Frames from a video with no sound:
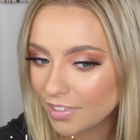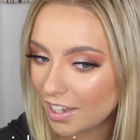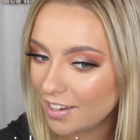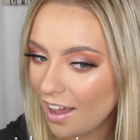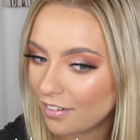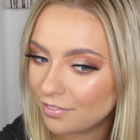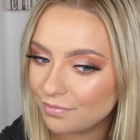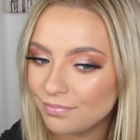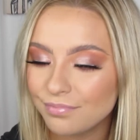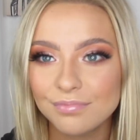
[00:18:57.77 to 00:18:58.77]
And yeah,
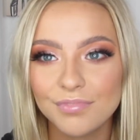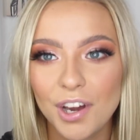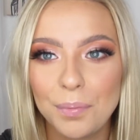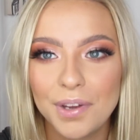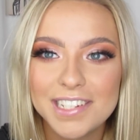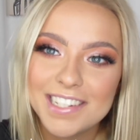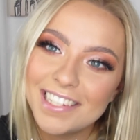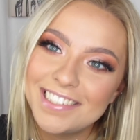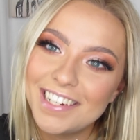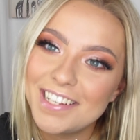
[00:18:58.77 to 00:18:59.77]
I hope you guys
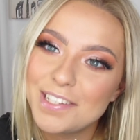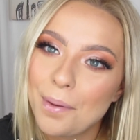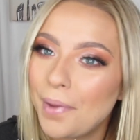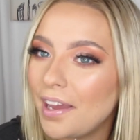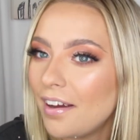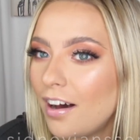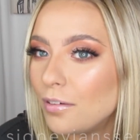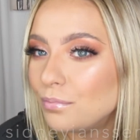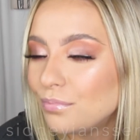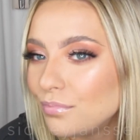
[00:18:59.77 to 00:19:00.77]
liked today's makeup.